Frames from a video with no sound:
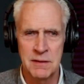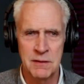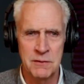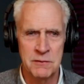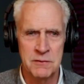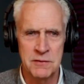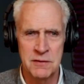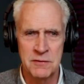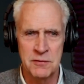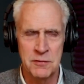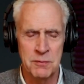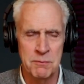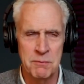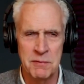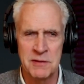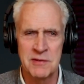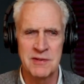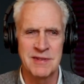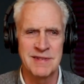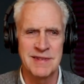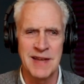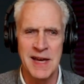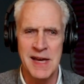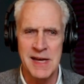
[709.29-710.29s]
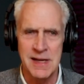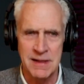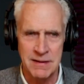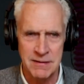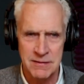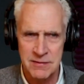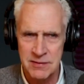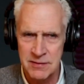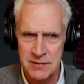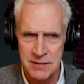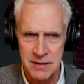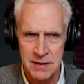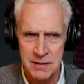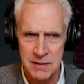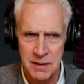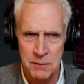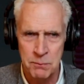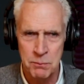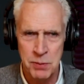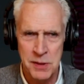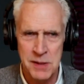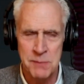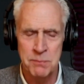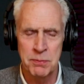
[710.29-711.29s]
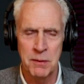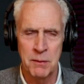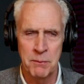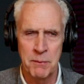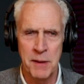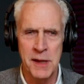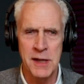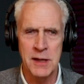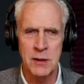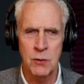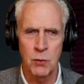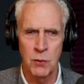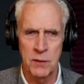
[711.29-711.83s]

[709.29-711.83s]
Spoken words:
just mistakes that people make